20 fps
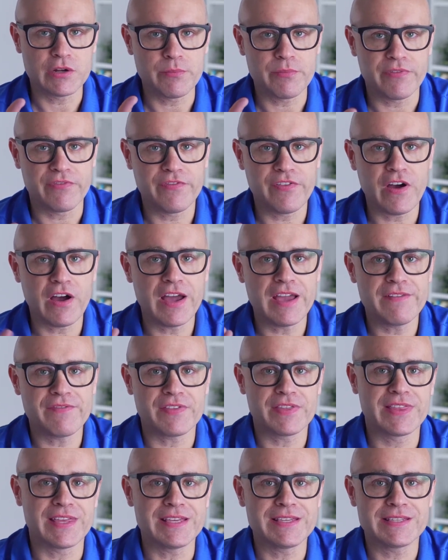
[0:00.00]
Number 5,
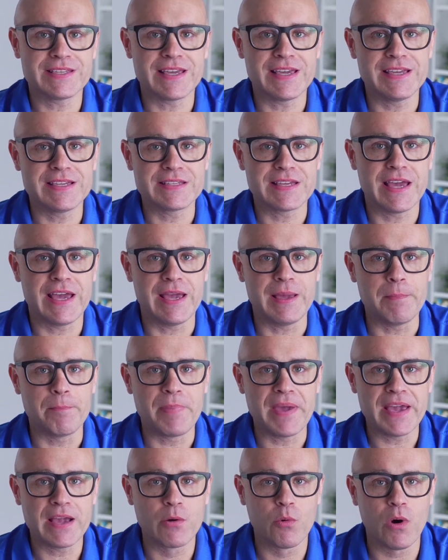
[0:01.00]
this is a
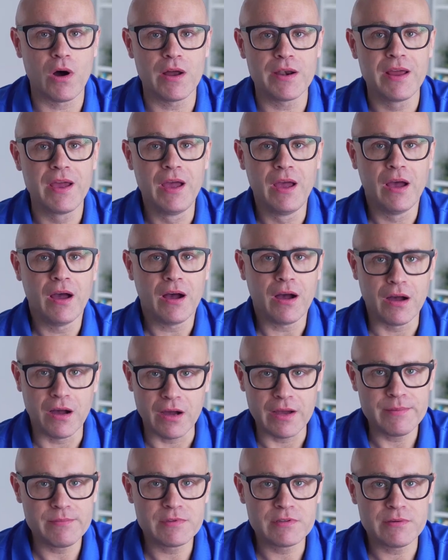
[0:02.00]
big one.
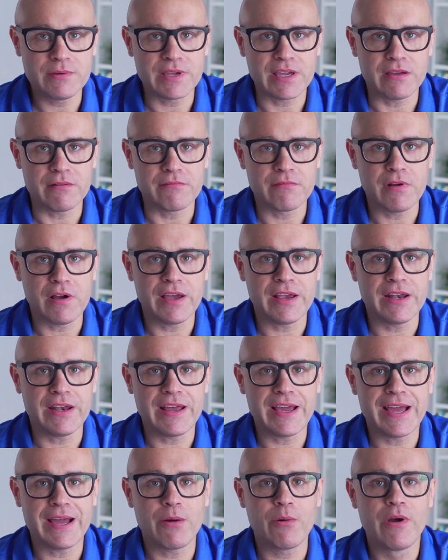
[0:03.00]
I'm doing it right
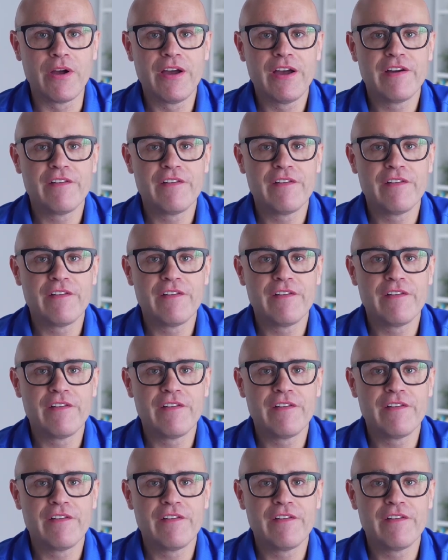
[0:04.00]
now.